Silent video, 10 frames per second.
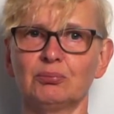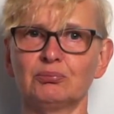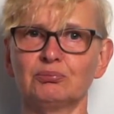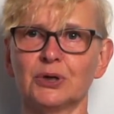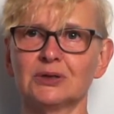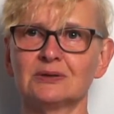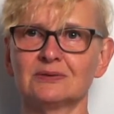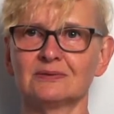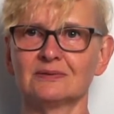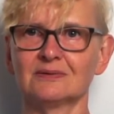but
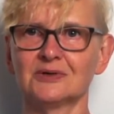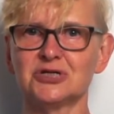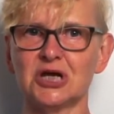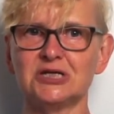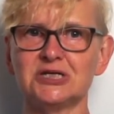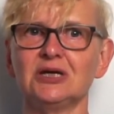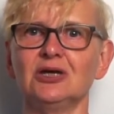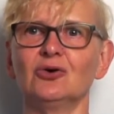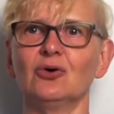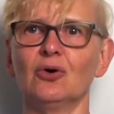changing
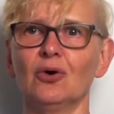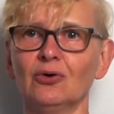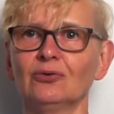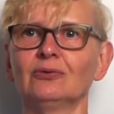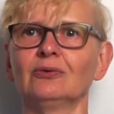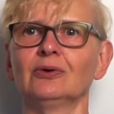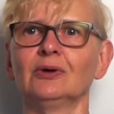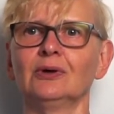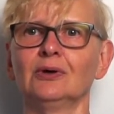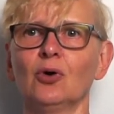your
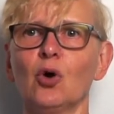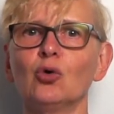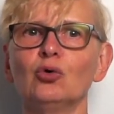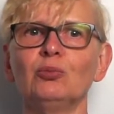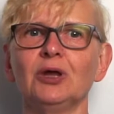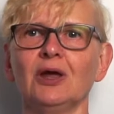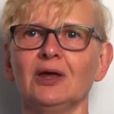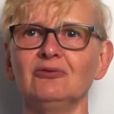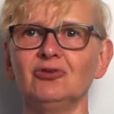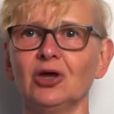own
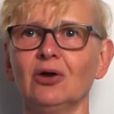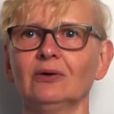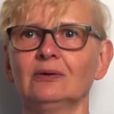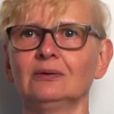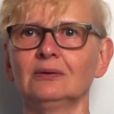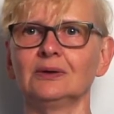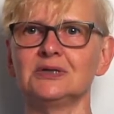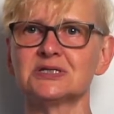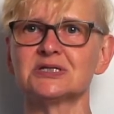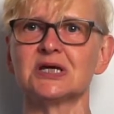behavior
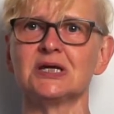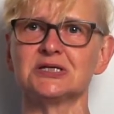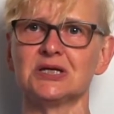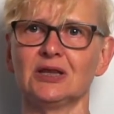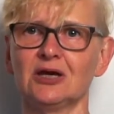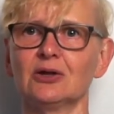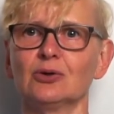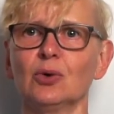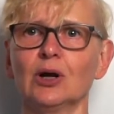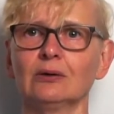is changing the other
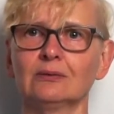one.